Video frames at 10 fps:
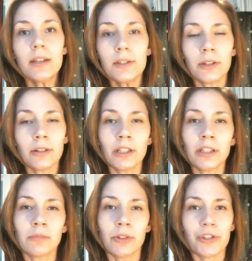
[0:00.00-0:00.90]
So
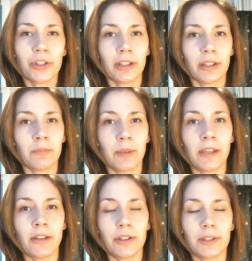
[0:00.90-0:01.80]
linear motion can be
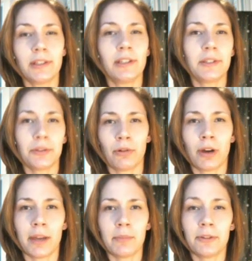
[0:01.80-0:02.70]
used to
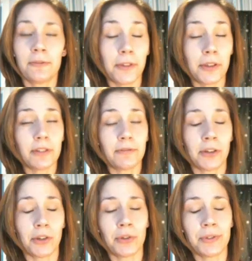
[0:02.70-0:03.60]
describe a few
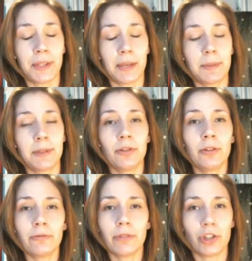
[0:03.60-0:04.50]
different concepts, two
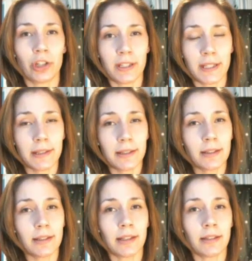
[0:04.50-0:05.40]
of which are
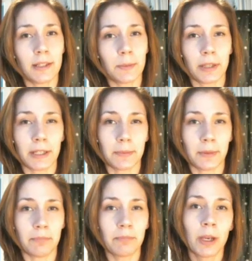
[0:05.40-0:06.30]
distance and
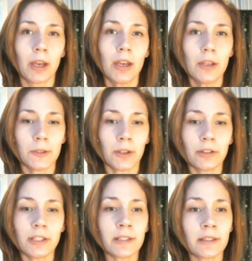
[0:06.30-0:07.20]
displacement. So
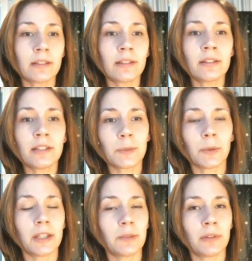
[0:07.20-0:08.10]
distance and
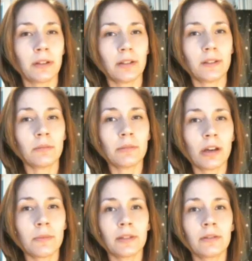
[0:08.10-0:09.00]
displacement are
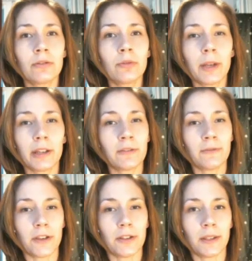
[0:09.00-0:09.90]
sometimes a little bit
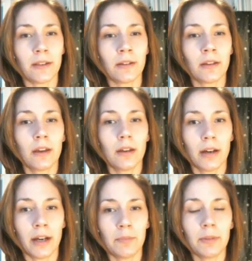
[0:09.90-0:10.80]
confusing,
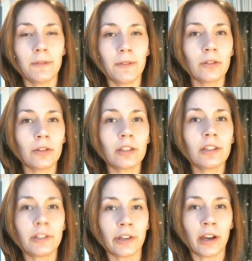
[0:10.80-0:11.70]
but if you look at
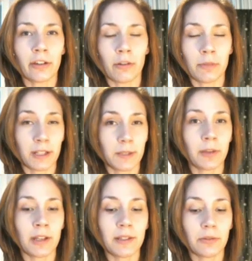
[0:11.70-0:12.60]
the diagram, it
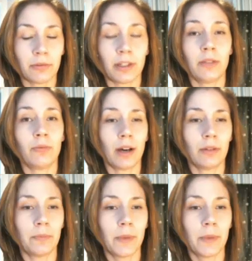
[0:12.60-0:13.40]
explains it really well.